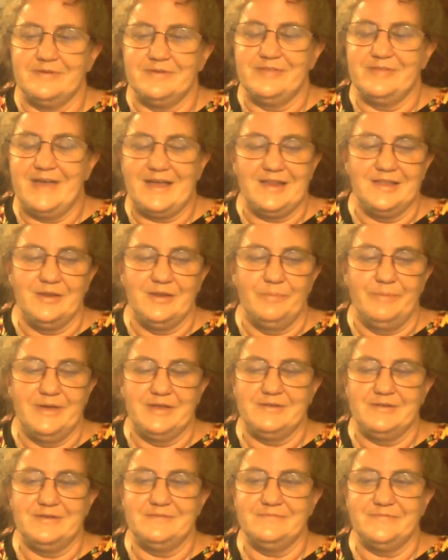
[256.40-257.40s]
that little
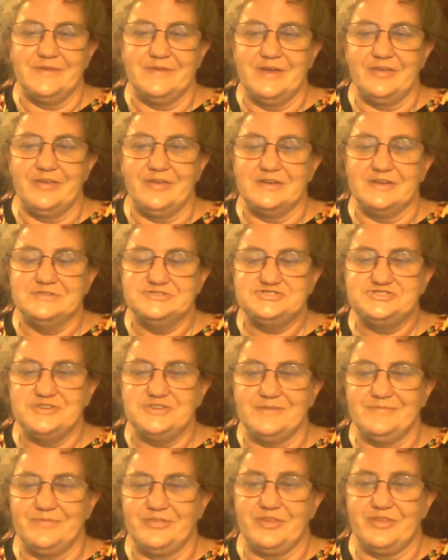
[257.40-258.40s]
bit isn't going
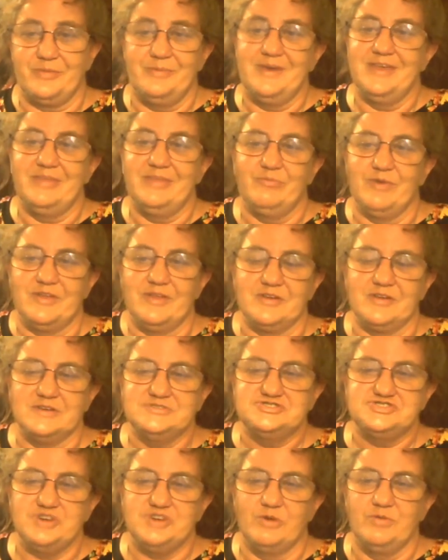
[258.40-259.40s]
to to me. It wasn't
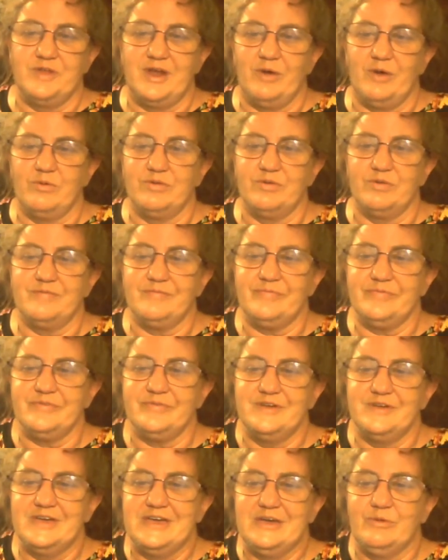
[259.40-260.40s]
going to show that
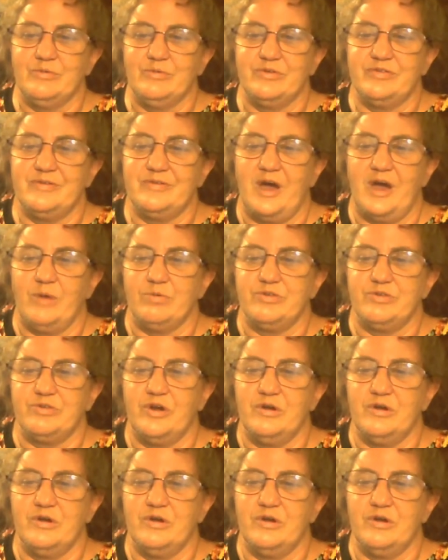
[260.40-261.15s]
I was